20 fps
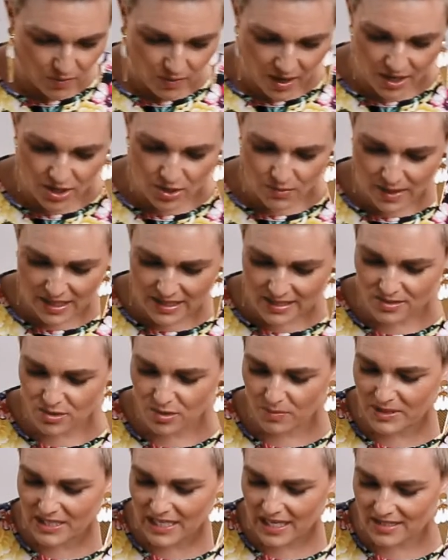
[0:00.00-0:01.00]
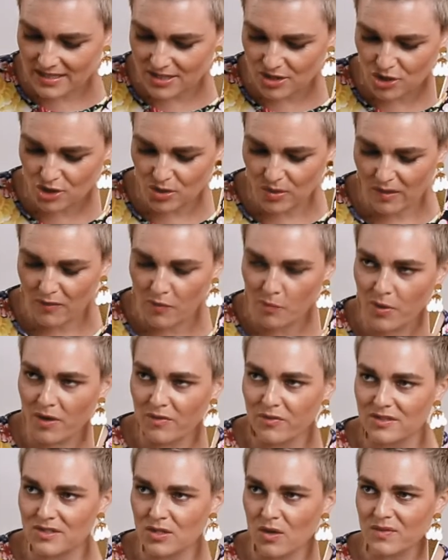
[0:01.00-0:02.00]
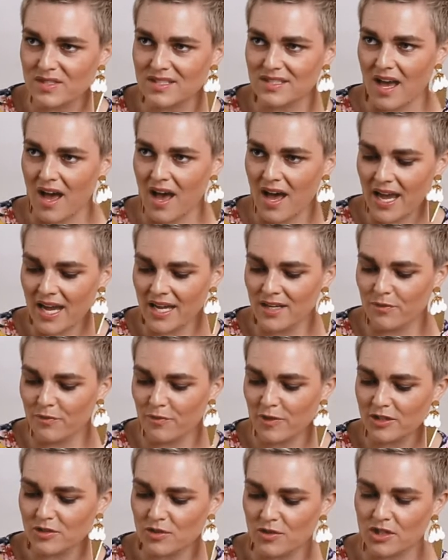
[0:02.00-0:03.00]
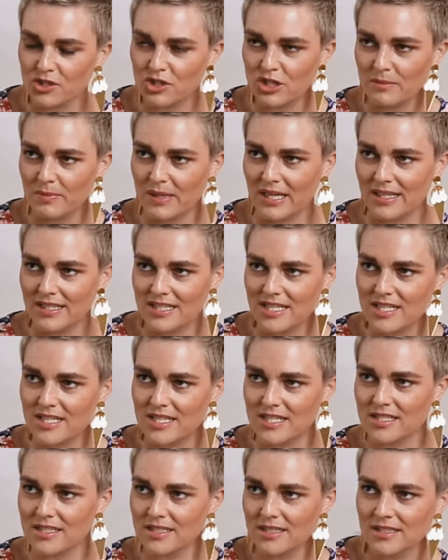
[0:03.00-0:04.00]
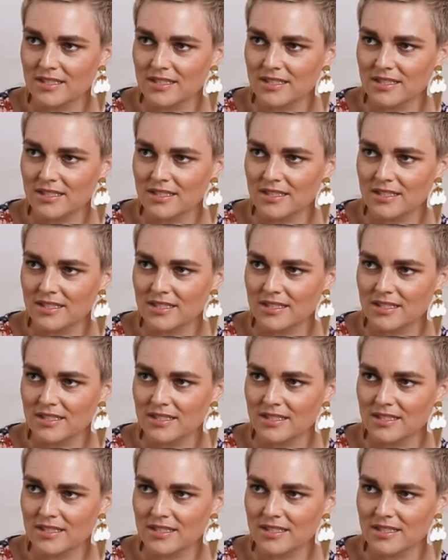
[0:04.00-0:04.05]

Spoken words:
Are you ready, Super Taster? Do you have a preference of side, front crunchy bit?